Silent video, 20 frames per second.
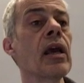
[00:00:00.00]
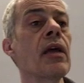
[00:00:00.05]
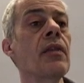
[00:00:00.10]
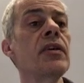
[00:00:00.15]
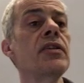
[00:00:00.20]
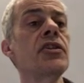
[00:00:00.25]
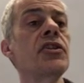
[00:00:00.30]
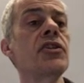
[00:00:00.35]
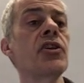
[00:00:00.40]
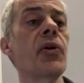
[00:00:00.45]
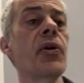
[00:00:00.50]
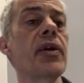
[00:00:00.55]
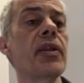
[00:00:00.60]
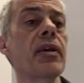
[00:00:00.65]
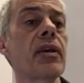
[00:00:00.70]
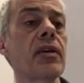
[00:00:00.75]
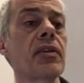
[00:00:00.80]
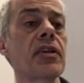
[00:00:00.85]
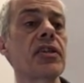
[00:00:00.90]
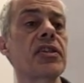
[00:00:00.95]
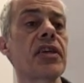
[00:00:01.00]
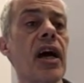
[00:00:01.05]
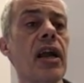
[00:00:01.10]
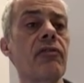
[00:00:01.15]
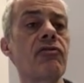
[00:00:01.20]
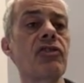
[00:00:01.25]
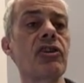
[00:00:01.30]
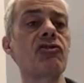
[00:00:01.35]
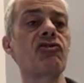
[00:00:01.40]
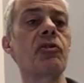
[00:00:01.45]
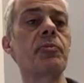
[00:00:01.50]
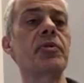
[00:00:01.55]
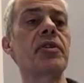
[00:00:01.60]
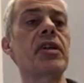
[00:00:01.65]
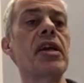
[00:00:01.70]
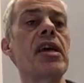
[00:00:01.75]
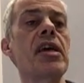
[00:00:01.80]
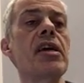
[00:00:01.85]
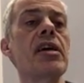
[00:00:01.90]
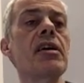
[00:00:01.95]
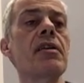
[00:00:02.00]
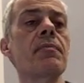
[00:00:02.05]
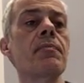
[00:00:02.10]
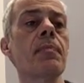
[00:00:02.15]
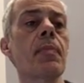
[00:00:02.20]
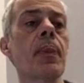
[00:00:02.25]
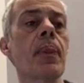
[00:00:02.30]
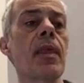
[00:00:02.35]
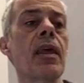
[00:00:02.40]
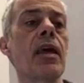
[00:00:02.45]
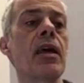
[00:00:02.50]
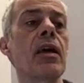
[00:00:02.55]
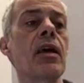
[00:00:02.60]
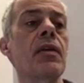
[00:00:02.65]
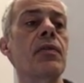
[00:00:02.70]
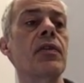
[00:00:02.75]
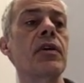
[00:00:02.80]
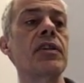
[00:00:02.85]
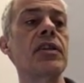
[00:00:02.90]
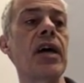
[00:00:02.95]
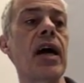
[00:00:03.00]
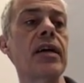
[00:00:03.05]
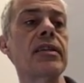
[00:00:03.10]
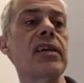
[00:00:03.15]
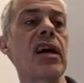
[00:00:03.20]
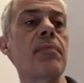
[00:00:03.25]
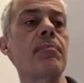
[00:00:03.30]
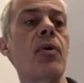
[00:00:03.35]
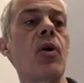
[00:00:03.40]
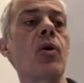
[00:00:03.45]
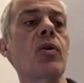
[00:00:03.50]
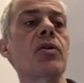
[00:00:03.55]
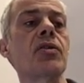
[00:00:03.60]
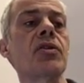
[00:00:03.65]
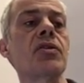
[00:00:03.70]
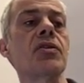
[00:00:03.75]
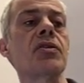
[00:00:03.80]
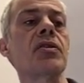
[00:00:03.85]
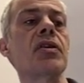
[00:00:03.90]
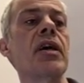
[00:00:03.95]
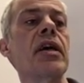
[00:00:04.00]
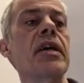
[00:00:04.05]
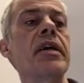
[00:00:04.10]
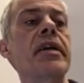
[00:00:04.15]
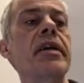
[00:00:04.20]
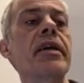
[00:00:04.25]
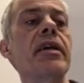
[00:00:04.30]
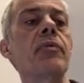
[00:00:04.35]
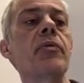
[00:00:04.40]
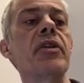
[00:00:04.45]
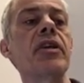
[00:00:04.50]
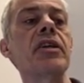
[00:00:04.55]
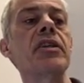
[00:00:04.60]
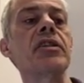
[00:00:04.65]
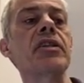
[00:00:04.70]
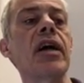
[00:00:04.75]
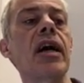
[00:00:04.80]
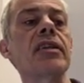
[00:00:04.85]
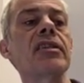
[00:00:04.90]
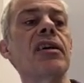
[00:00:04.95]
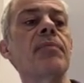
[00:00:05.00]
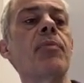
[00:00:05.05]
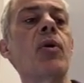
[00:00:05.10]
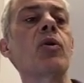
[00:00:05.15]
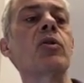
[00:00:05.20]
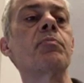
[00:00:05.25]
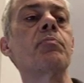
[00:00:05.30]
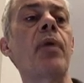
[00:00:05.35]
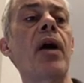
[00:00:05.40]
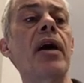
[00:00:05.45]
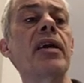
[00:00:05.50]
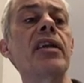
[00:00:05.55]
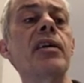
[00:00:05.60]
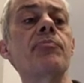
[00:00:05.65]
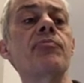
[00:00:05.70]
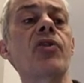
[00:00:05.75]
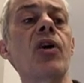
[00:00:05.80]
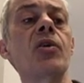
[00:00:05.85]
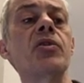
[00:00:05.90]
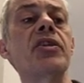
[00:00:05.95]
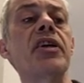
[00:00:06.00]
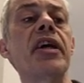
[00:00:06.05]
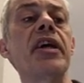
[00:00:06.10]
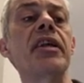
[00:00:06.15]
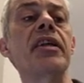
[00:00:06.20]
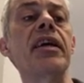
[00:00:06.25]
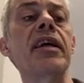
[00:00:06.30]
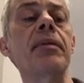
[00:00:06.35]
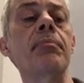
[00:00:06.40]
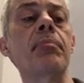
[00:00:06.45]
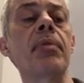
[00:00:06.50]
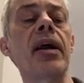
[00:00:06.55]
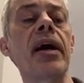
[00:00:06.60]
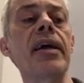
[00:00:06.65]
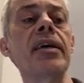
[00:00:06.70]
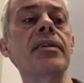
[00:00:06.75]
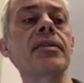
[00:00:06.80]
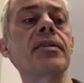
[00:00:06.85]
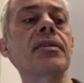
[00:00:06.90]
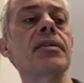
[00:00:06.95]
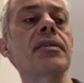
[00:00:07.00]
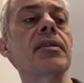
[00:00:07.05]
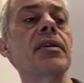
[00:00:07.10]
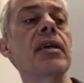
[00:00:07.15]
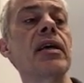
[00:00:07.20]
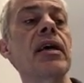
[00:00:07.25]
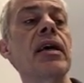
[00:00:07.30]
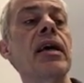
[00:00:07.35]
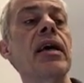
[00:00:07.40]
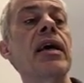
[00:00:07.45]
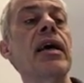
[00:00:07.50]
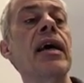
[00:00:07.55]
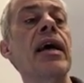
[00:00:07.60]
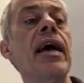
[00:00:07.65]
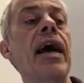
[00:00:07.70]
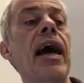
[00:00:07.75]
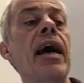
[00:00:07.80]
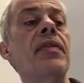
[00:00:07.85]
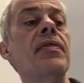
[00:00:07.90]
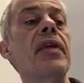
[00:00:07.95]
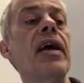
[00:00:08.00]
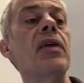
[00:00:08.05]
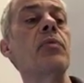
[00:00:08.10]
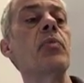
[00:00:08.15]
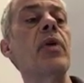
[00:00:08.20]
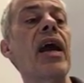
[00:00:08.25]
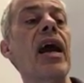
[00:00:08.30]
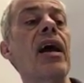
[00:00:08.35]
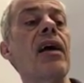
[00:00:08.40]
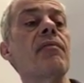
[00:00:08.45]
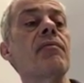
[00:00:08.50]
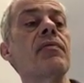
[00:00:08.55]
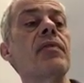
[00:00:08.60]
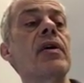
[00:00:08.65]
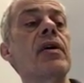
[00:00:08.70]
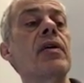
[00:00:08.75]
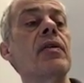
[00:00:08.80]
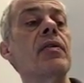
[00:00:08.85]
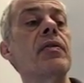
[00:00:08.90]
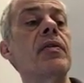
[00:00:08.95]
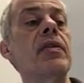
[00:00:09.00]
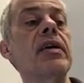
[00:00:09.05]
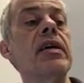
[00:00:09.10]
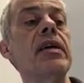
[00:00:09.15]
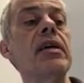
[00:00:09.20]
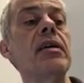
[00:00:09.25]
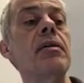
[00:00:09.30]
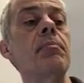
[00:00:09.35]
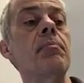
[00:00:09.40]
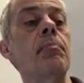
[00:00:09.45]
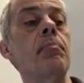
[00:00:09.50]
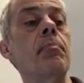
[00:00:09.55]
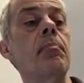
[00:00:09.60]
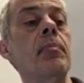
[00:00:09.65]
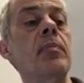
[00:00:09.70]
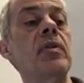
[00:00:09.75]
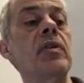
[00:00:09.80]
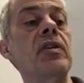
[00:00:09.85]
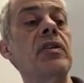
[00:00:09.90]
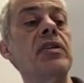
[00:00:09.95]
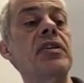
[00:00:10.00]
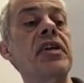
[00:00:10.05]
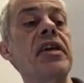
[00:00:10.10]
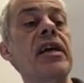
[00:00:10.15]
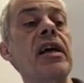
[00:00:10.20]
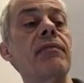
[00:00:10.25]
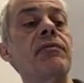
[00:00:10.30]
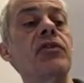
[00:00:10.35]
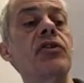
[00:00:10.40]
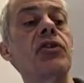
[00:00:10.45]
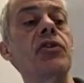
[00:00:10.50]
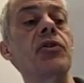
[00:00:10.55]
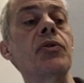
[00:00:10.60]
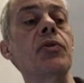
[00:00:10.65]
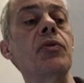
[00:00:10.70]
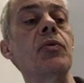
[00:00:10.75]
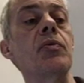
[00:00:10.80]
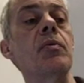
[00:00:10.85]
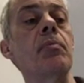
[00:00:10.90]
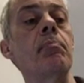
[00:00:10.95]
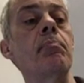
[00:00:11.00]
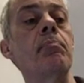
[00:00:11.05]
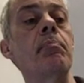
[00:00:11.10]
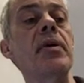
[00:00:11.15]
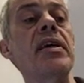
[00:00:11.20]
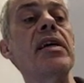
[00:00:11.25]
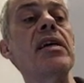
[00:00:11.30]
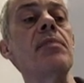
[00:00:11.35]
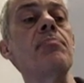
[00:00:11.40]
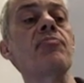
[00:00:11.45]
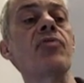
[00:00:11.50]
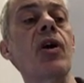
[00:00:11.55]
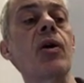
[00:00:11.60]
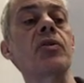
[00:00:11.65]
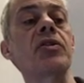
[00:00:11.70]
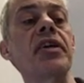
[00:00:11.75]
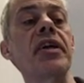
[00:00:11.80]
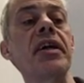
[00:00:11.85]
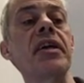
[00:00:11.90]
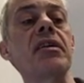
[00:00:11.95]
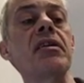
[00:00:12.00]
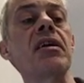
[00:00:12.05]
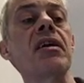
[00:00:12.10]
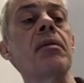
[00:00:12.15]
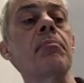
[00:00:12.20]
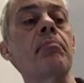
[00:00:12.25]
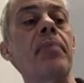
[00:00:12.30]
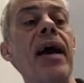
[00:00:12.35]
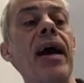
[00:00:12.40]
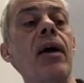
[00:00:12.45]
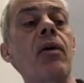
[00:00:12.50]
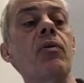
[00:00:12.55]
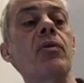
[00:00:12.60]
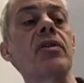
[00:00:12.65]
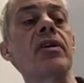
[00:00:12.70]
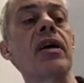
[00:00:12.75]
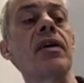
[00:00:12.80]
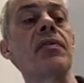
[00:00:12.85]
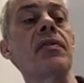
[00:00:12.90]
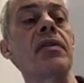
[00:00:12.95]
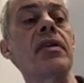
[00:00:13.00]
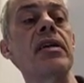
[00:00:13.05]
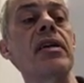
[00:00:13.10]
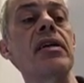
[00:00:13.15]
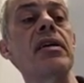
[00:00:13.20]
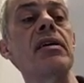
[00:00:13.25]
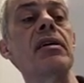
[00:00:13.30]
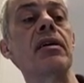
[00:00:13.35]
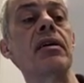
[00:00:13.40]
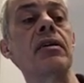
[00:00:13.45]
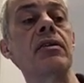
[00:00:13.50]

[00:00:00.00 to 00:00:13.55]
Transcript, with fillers: this is showing the start of transcription here, the TATA box here with its TATA box binding protein in place, and then we have the TF2B protein bound at the